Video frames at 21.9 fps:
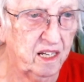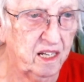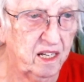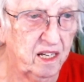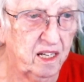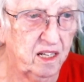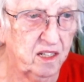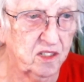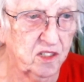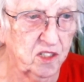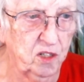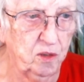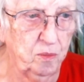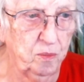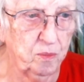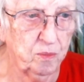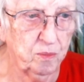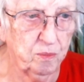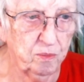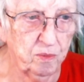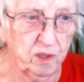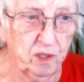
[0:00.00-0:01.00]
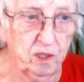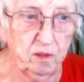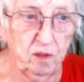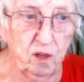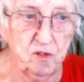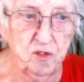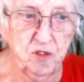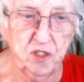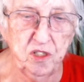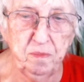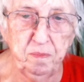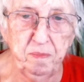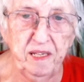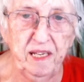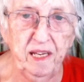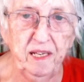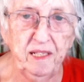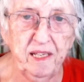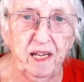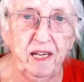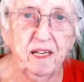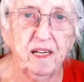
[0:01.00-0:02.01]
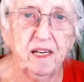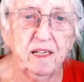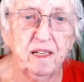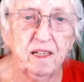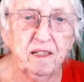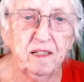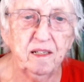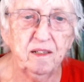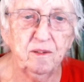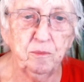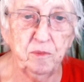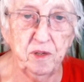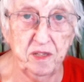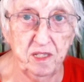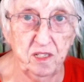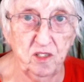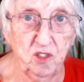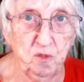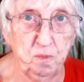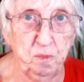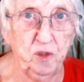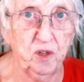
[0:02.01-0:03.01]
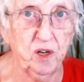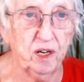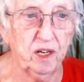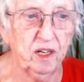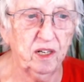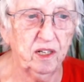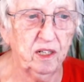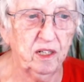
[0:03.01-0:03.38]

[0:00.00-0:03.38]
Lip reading: so we're close to being done with this book,